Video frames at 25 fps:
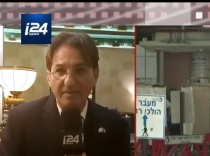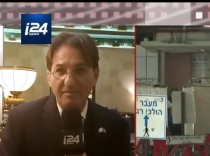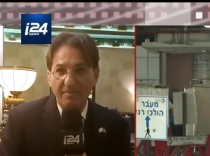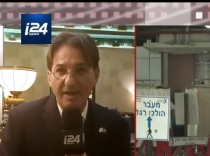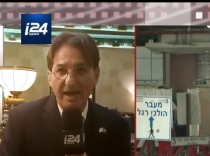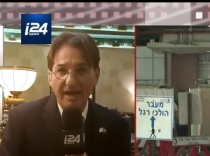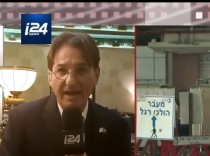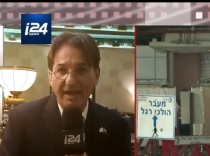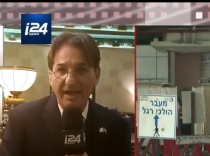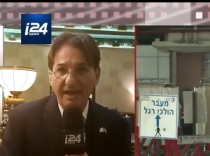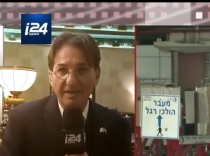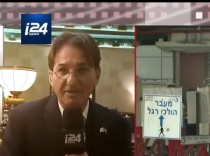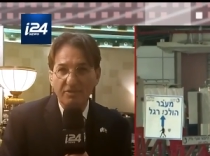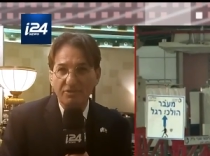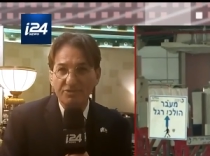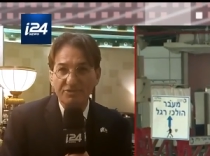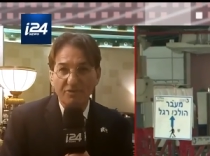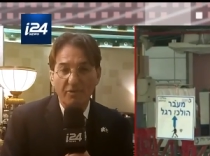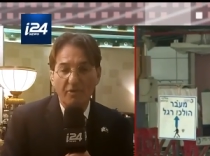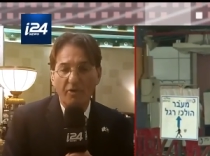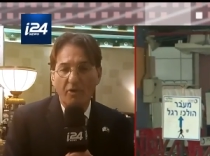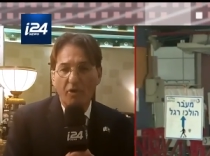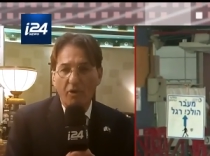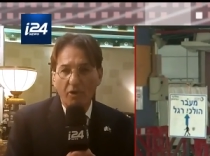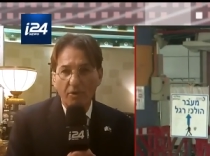come back. And
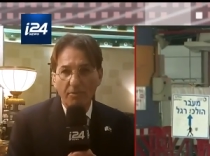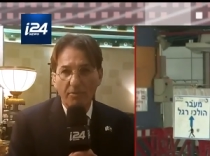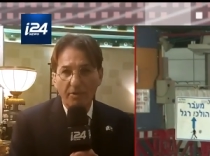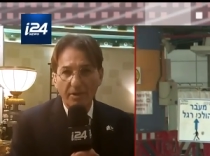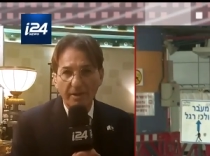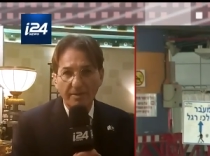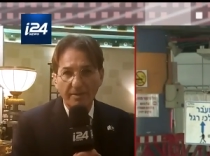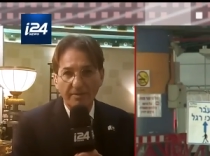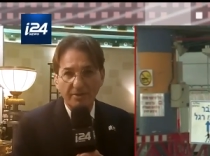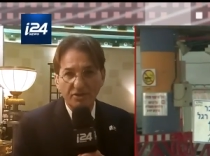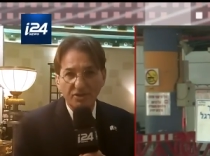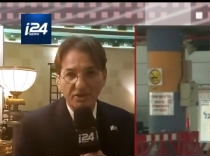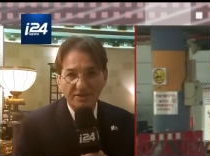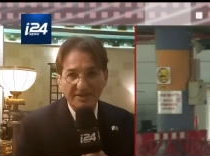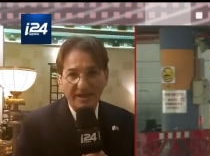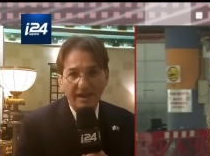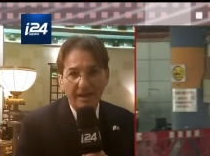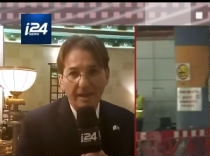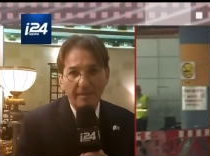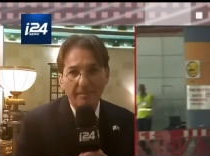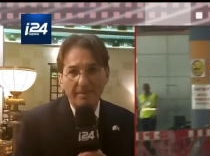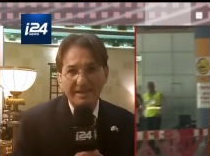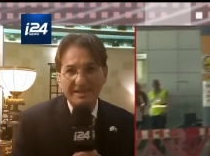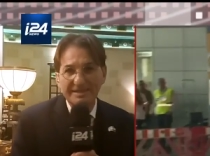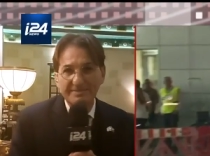those were horrible images,
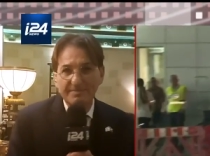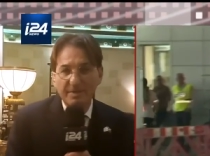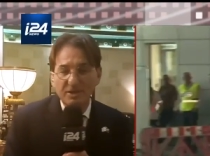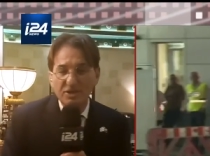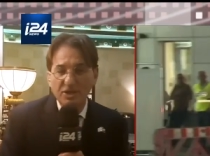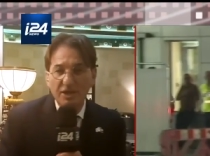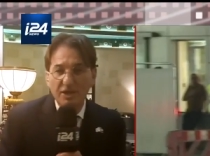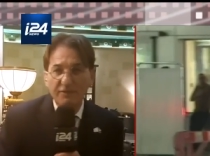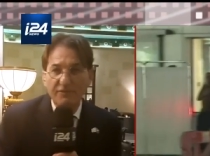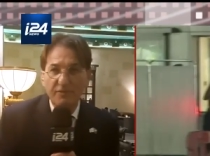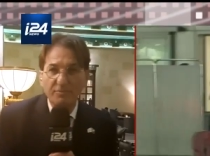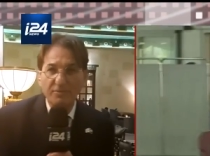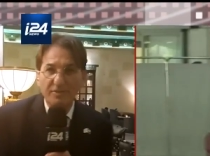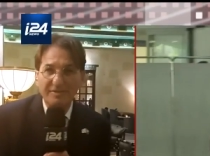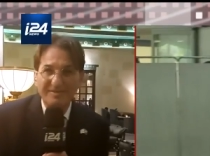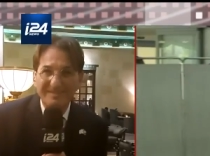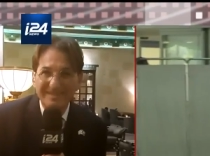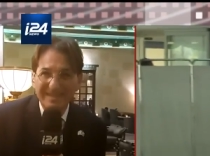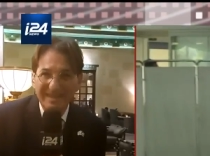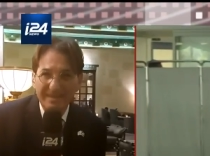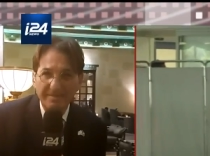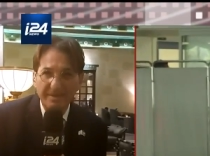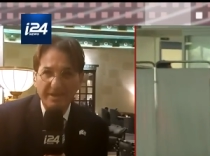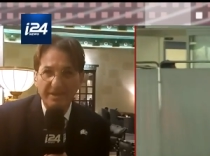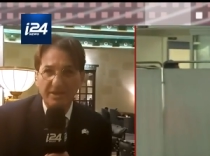but especially from the
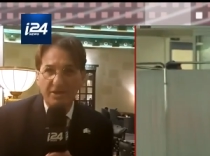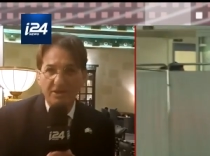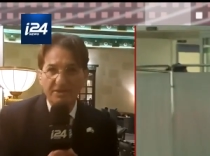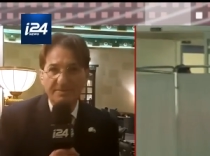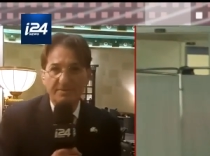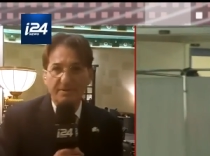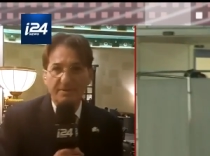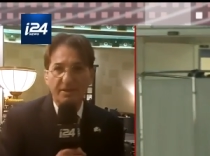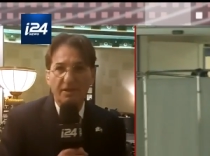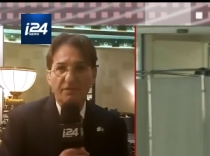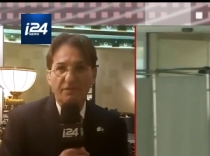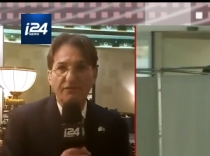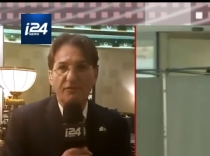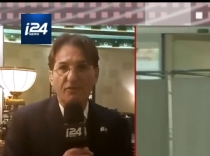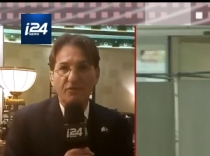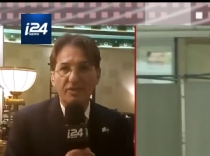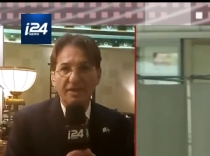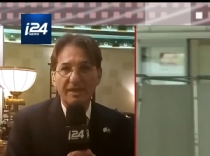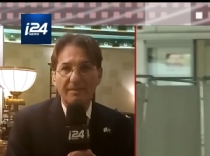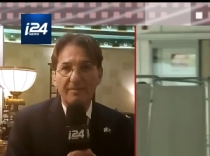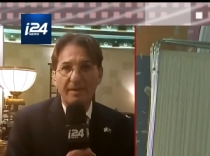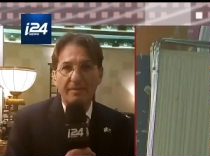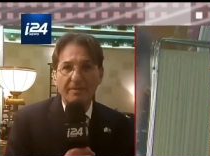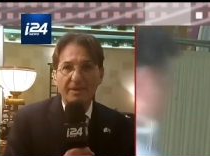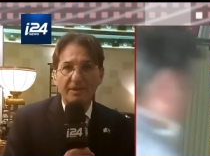team in the hospital. For
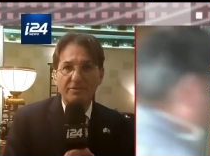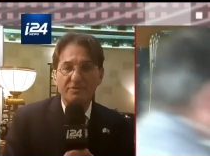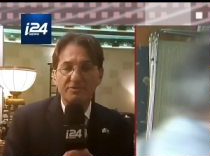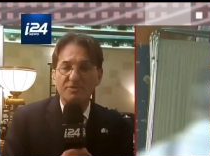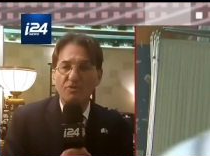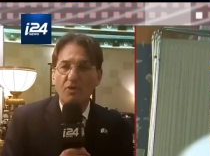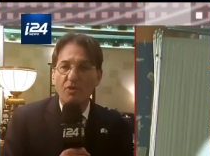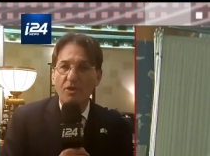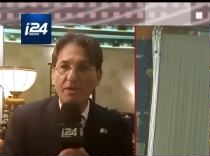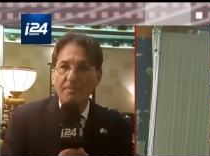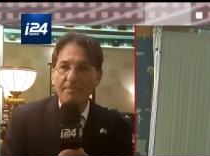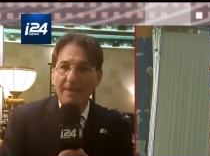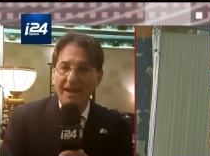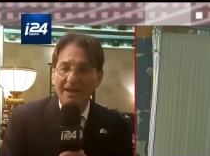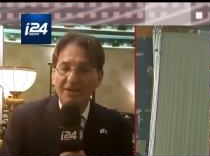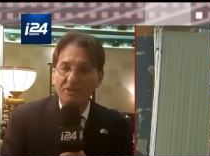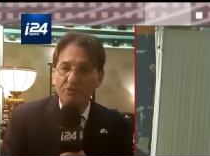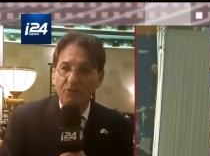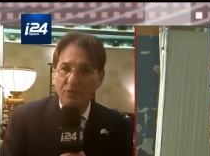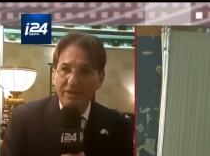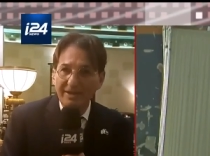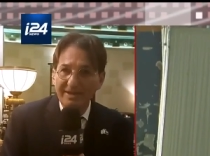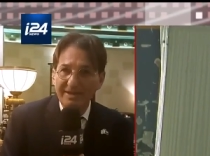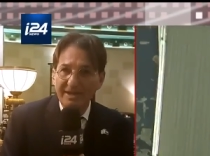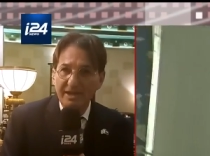them, I mean, it was going
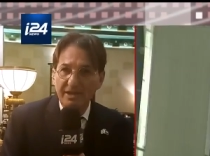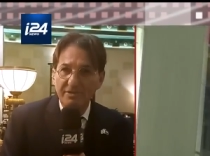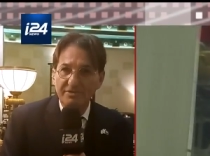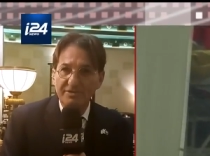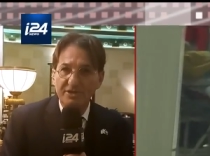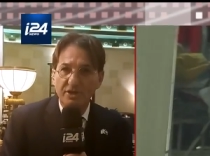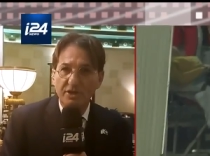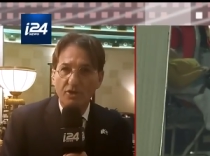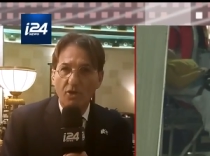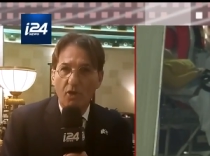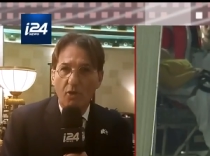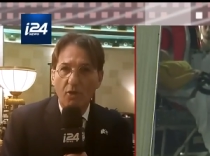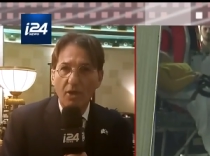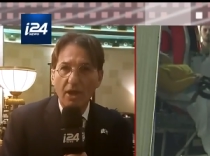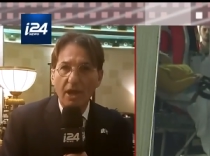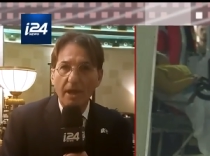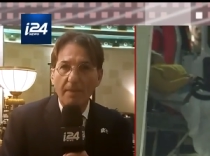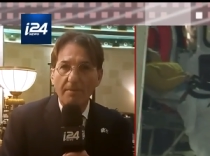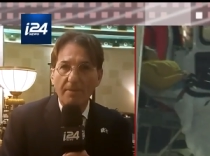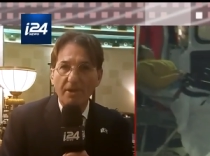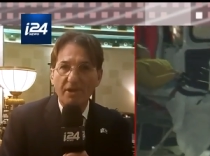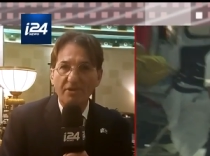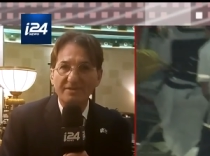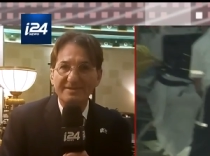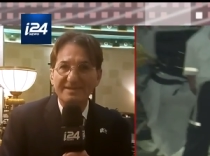back 20 years ago,
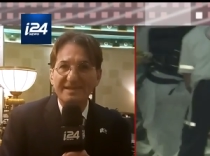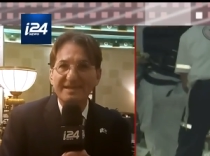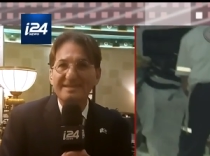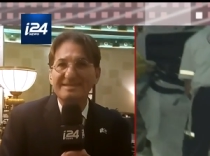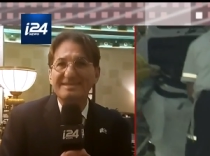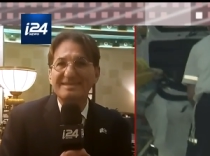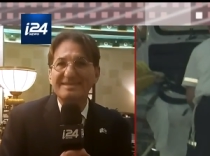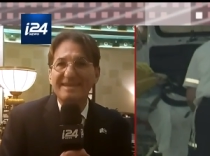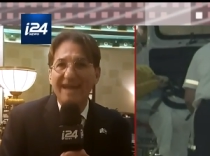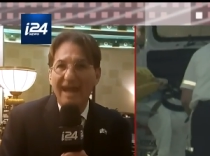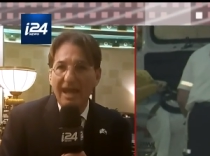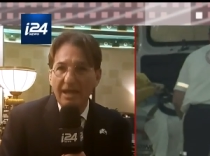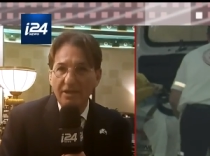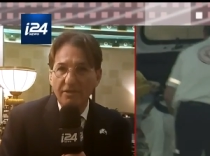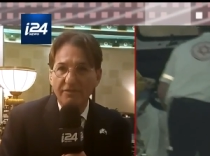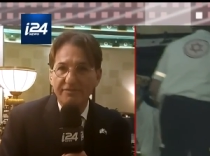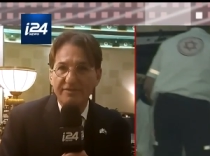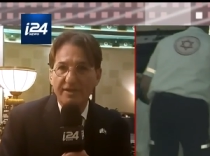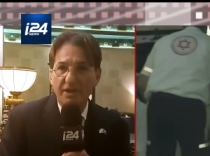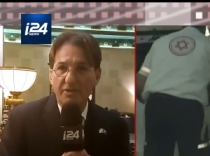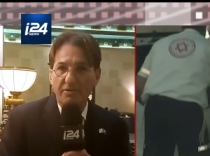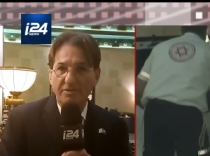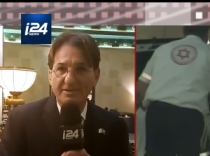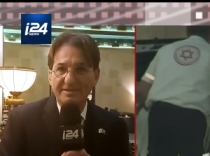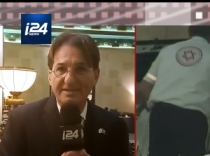because this kind
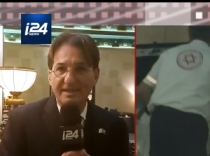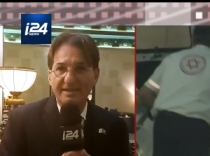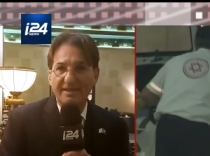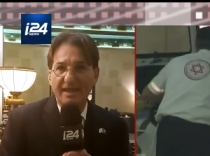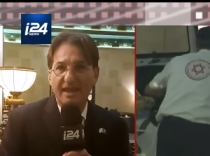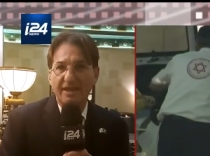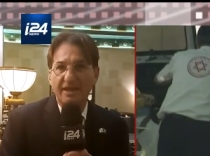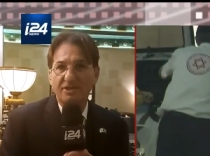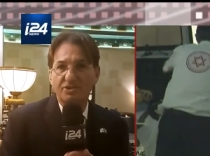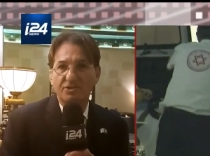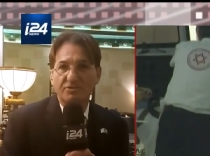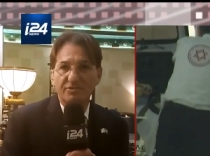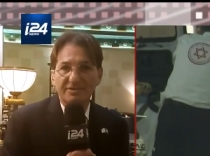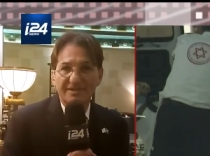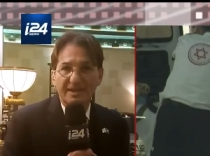of terrorist attack,